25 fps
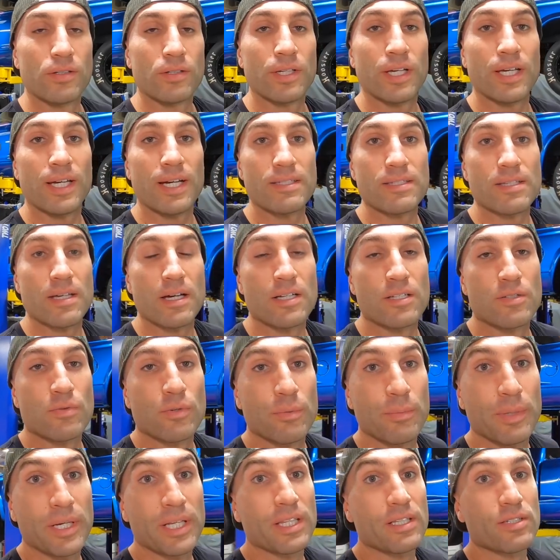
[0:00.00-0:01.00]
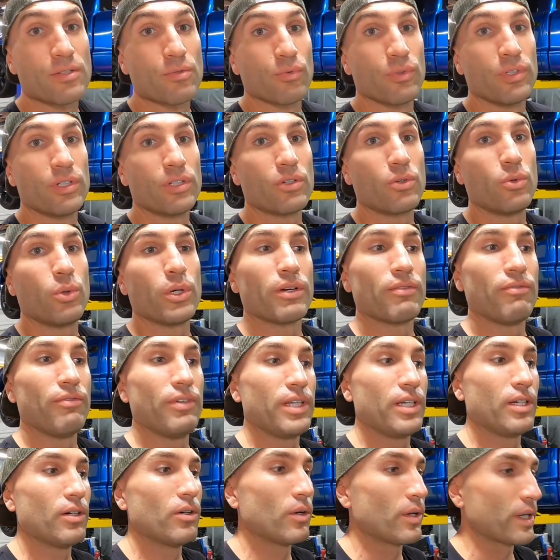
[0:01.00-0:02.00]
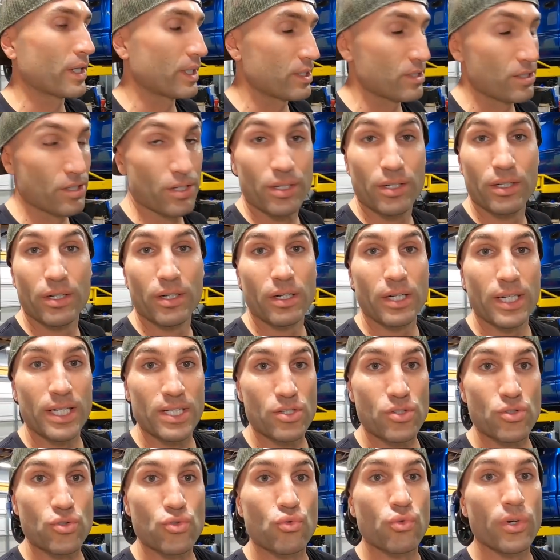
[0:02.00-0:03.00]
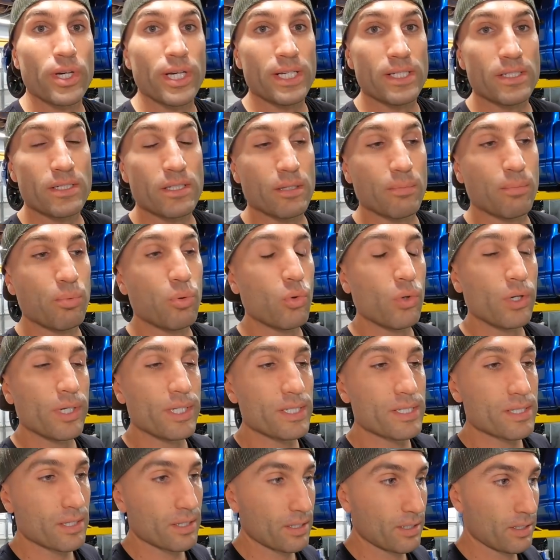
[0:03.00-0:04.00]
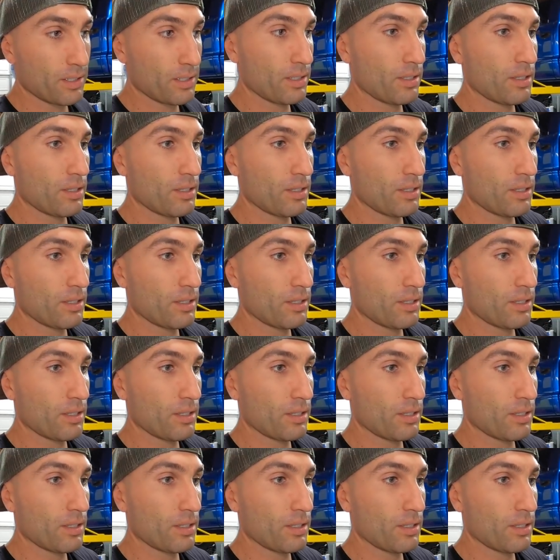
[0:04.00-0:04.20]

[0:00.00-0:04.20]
Okay guys, I just wanna make this real quick video. I'm just gonna get straight into the point.